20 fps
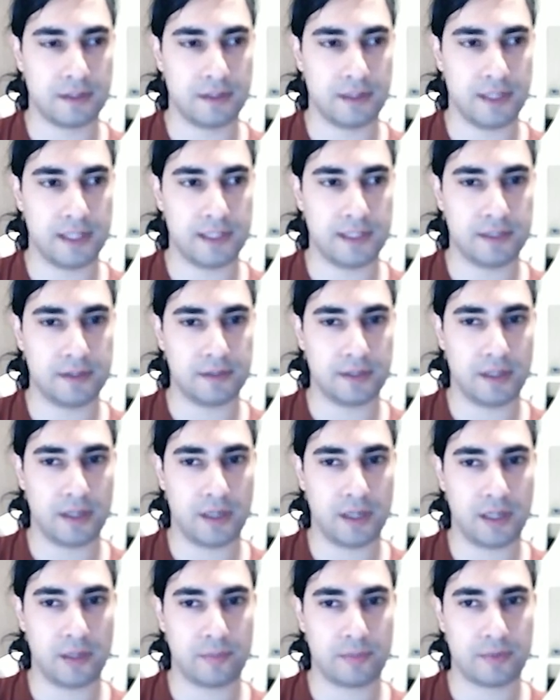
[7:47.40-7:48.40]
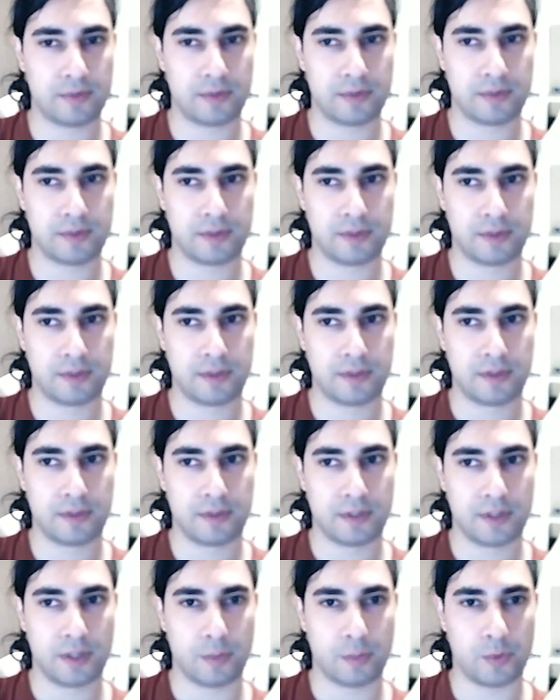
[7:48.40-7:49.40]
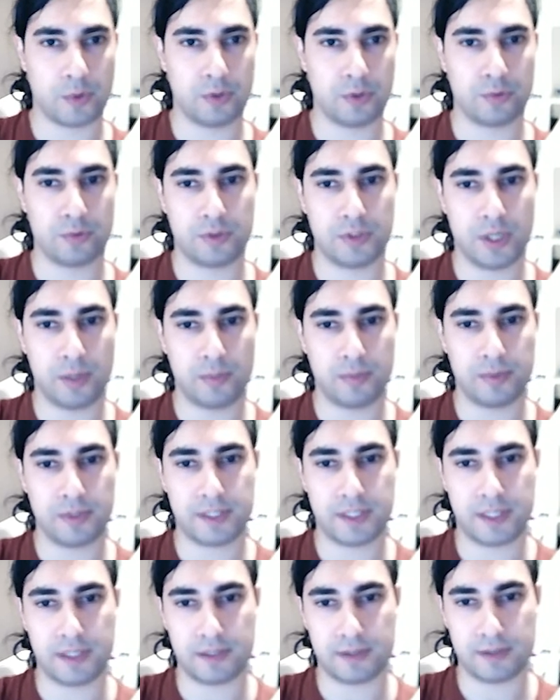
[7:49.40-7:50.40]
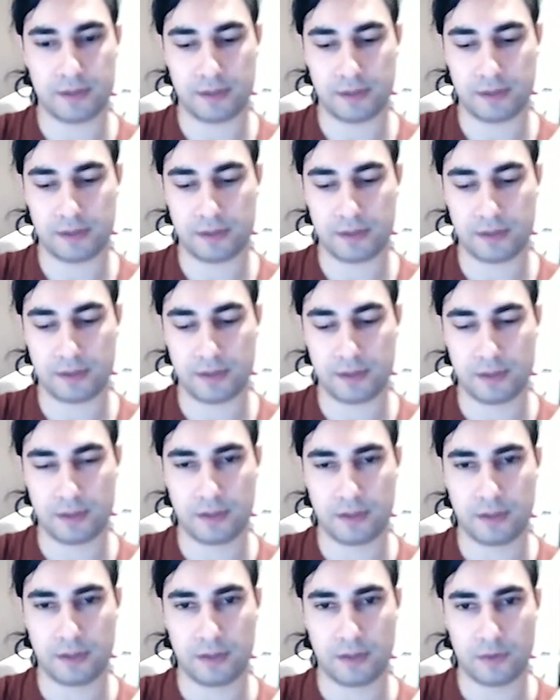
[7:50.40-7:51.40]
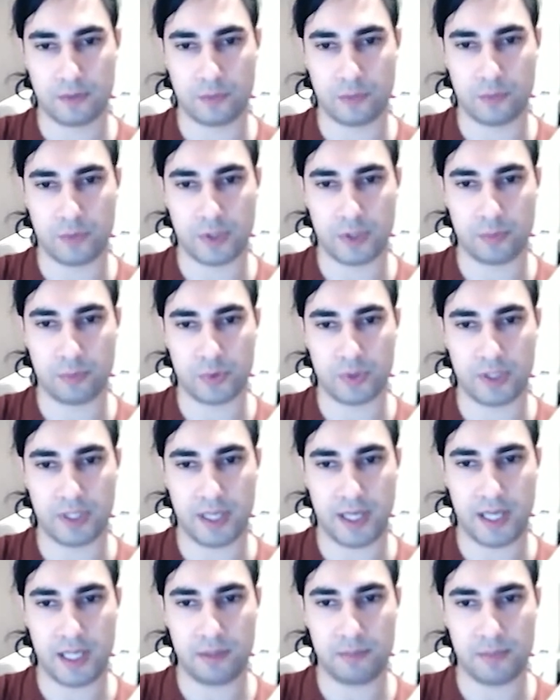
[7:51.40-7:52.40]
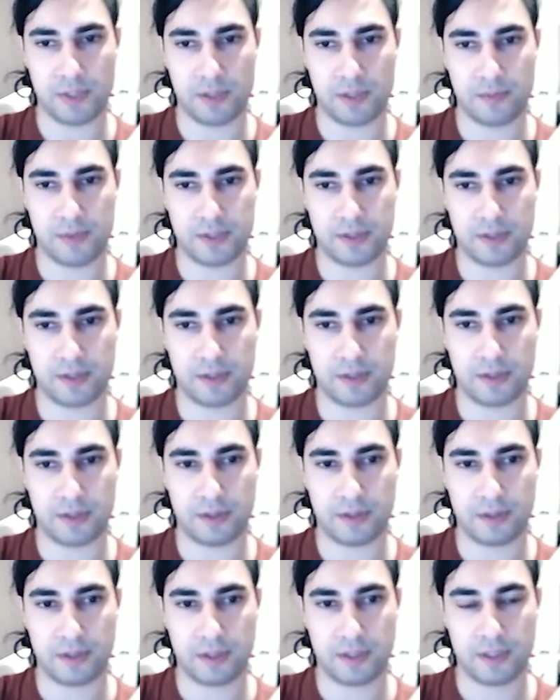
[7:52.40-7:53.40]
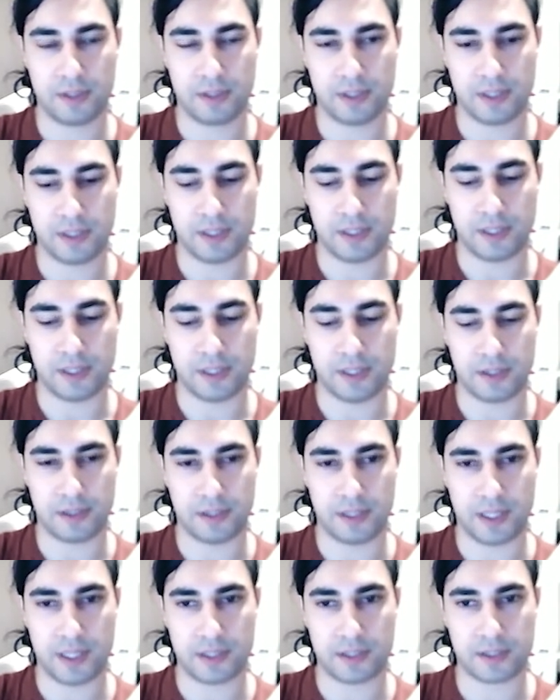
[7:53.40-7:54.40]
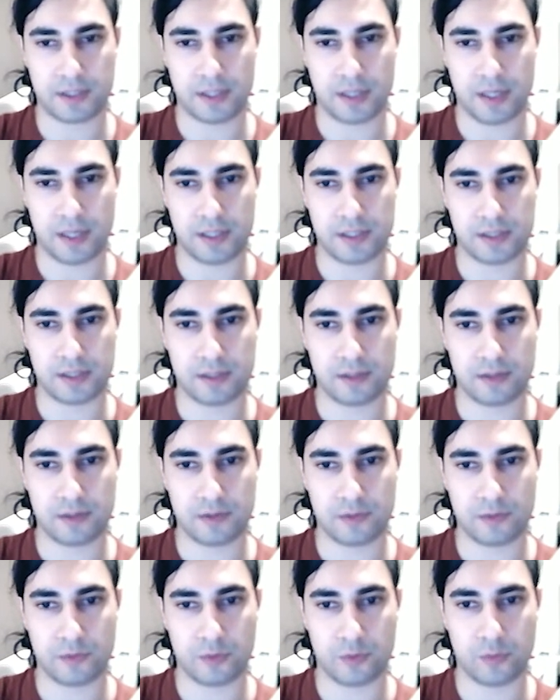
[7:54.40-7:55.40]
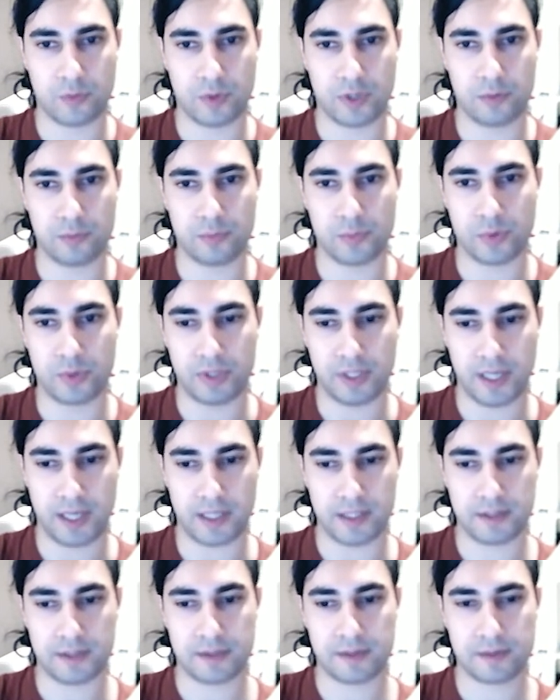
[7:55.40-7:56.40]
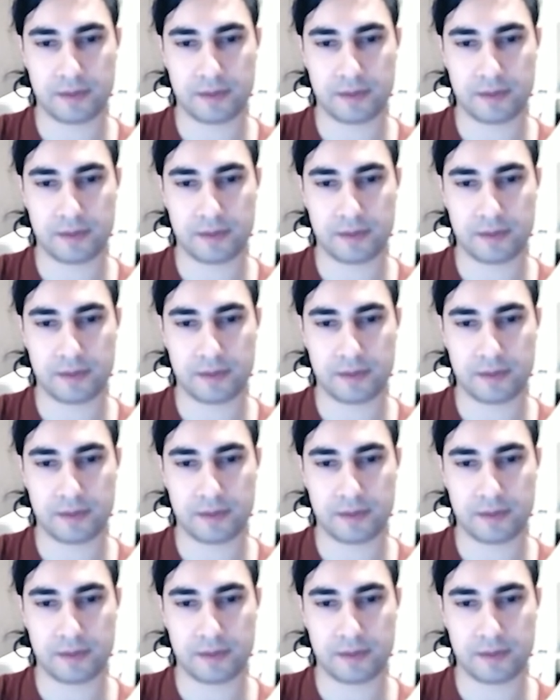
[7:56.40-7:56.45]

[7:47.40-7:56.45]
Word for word: Edit type, I'm going to duplicate it, one point eight millimeter, and text size for one point eight.